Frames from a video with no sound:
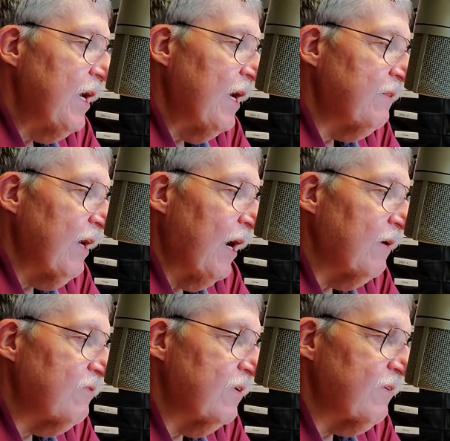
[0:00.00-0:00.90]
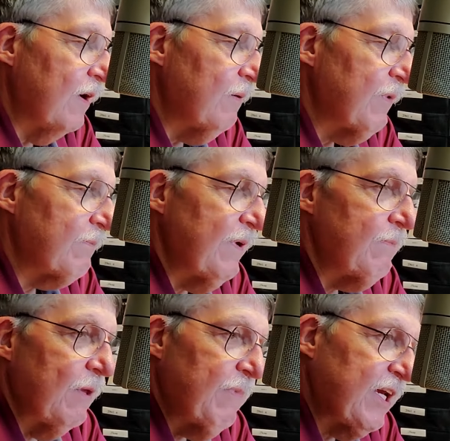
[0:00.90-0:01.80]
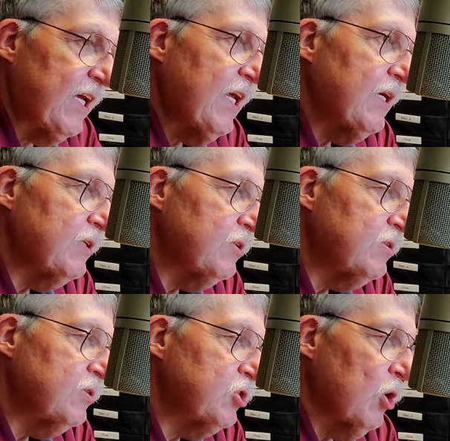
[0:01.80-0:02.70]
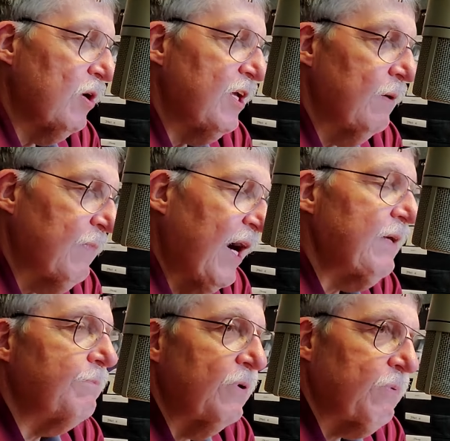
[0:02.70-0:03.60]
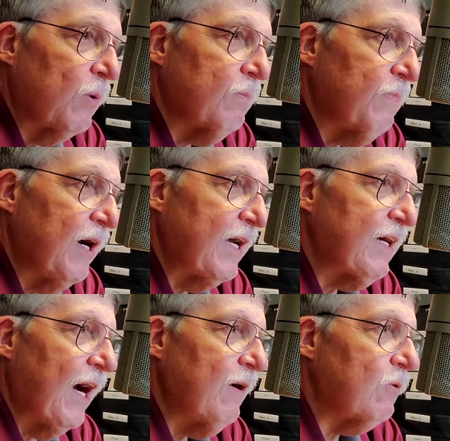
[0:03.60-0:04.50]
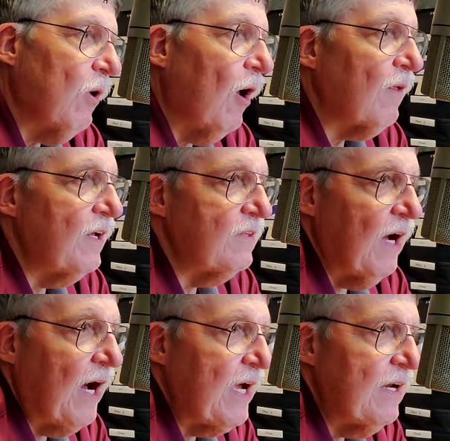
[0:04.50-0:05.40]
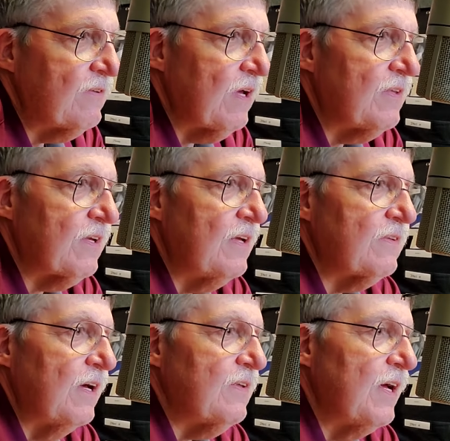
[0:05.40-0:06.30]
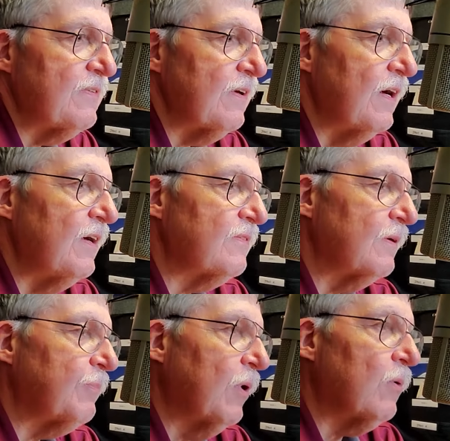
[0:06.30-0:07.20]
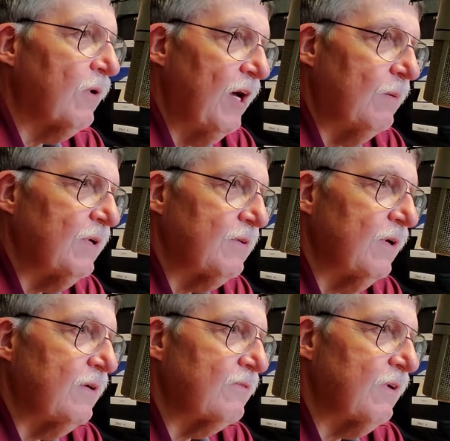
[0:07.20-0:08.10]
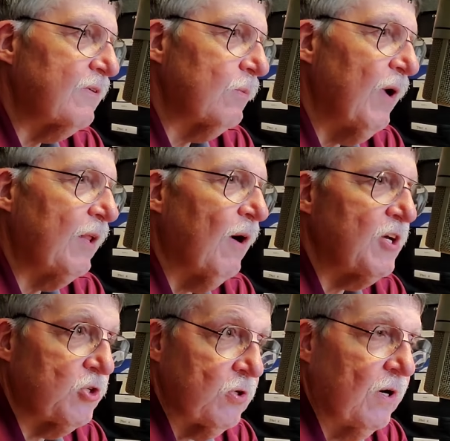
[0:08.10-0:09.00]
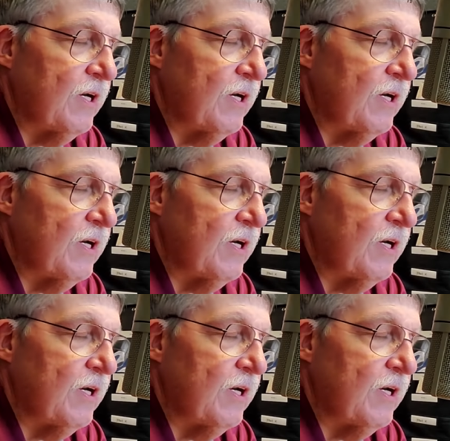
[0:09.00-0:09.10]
And since I'm at the beginning journey of I don't call it a diet. It's a program. It's a weight loss journey.